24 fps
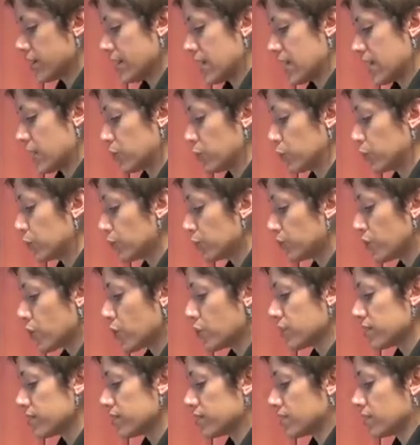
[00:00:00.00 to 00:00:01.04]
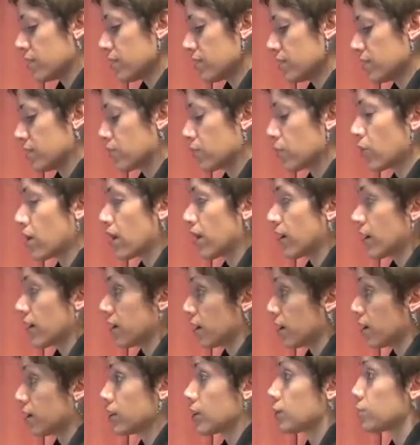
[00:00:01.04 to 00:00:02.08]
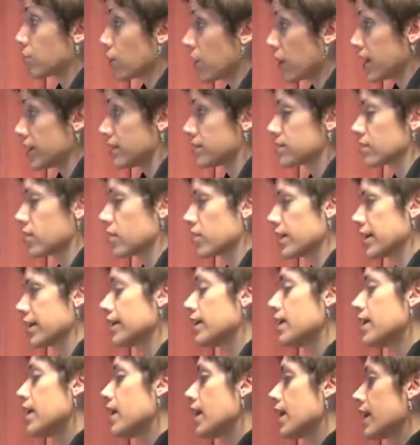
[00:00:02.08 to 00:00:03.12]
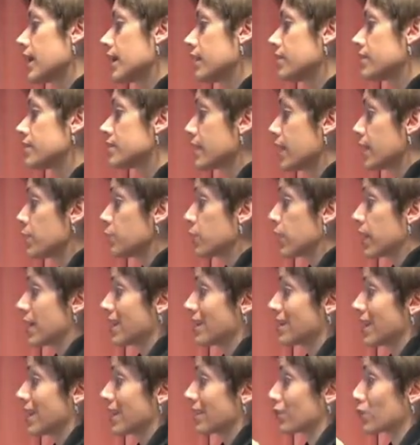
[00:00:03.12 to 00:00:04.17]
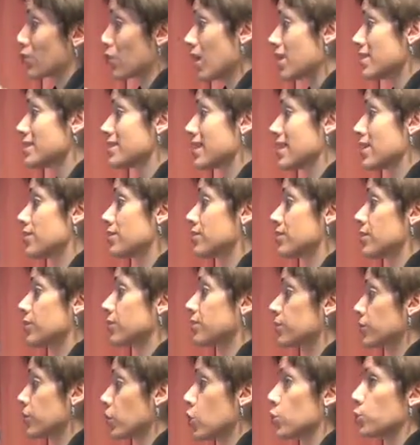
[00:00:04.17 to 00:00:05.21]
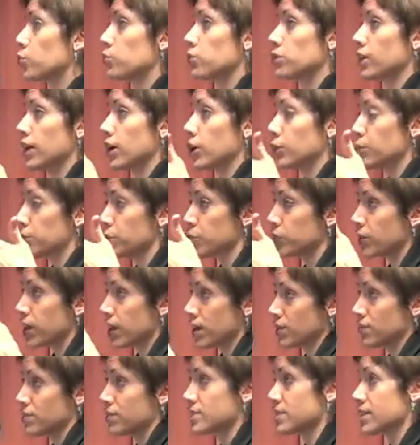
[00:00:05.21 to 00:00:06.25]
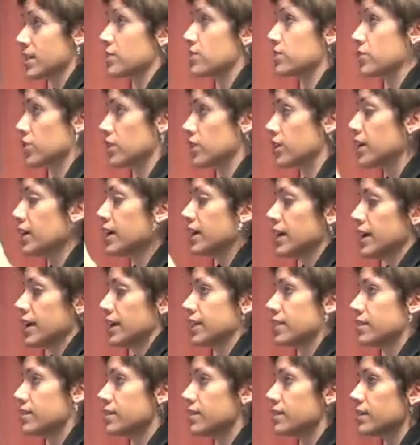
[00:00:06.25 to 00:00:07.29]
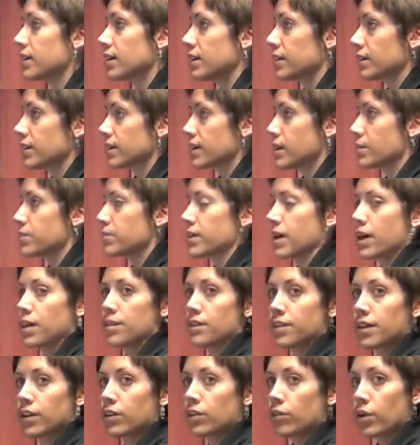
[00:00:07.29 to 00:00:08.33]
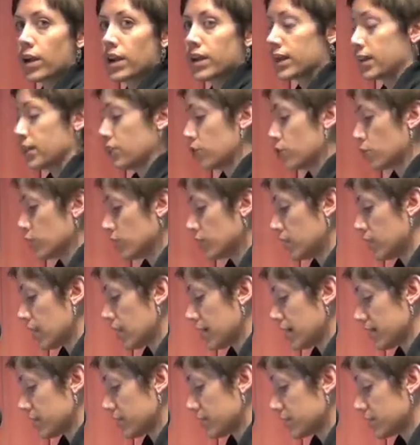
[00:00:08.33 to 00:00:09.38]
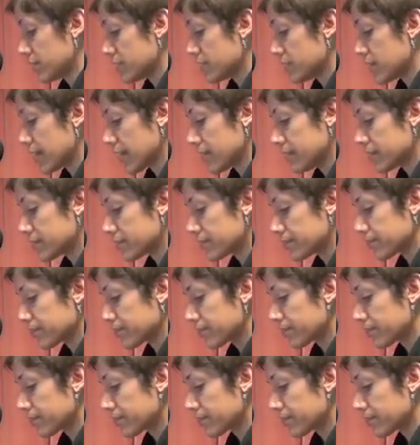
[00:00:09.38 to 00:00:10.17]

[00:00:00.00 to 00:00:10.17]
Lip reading: the animals focused on their prey, in the same way that crosshairs in a scope will help you kind of center and keep that thing right in your line of sight.